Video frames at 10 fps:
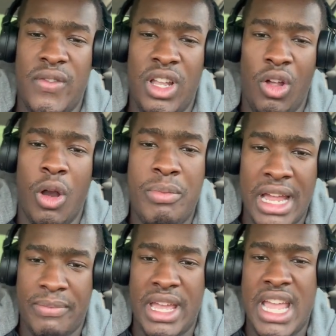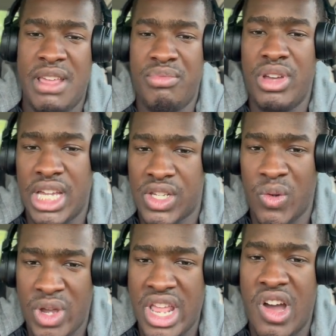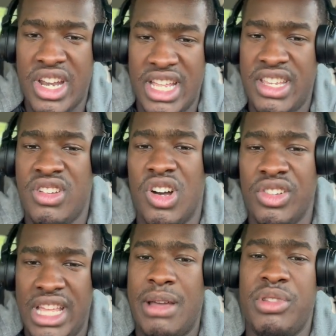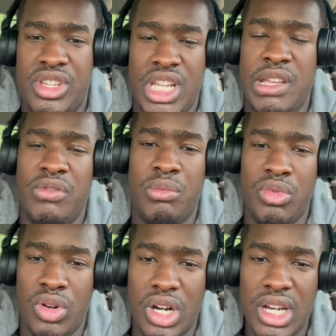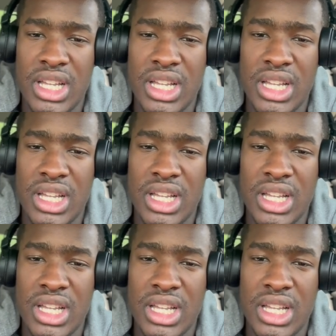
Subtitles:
a lower back pain and put extra weight on it? You're going to damage it even more.